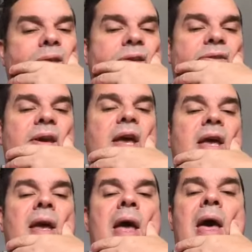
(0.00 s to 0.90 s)
to
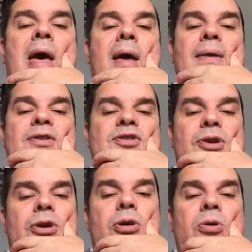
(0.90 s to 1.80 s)
say
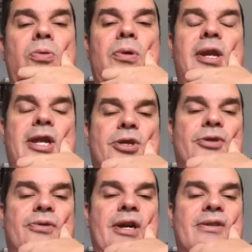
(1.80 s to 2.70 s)
zero
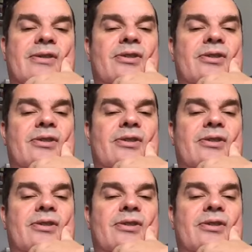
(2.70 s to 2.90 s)
interest rates,